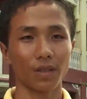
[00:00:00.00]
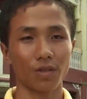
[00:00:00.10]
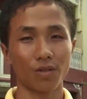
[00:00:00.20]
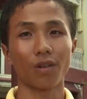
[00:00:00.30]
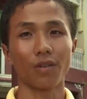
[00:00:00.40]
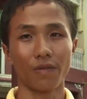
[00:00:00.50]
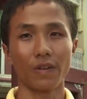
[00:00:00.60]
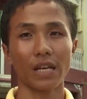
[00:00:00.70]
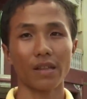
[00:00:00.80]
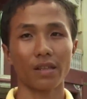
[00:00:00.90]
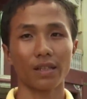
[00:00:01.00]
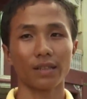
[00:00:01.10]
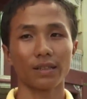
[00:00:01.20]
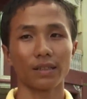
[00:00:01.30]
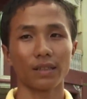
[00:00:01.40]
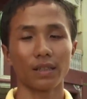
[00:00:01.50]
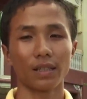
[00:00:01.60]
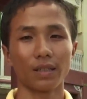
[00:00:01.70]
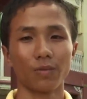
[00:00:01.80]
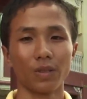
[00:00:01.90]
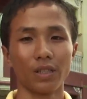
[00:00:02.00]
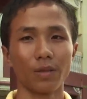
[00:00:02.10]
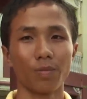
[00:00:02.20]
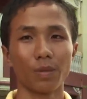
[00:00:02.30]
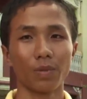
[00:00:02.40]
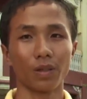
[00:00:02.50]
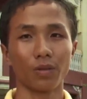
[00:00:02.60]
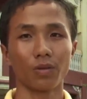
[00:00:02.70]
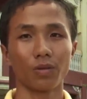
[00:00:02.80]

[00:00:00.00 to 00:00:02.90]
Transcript: strong in faith, and we need people